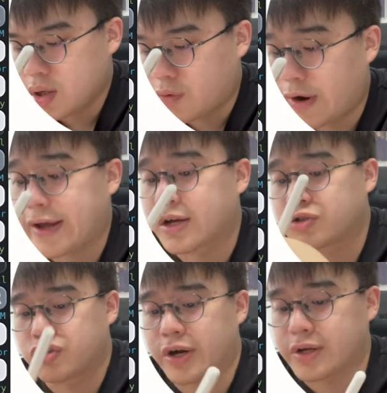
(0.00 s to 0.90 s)
right angle
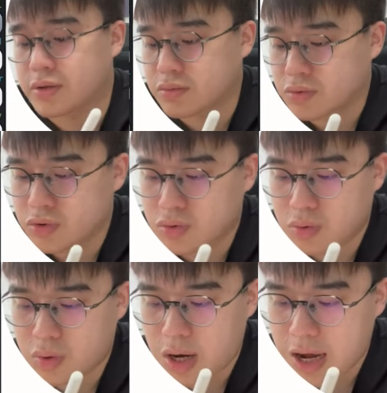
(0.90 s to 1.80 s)
triangle.
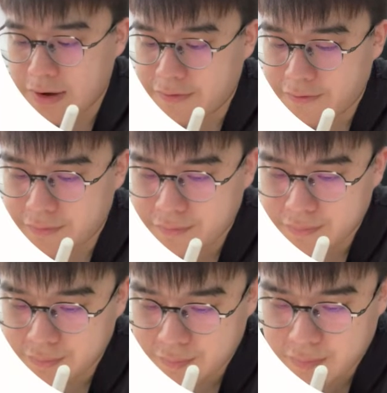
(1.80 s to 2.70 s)
So half
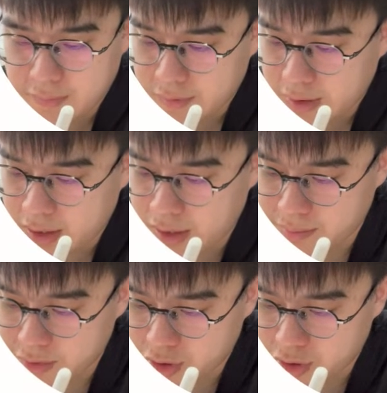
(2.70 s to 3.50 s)
times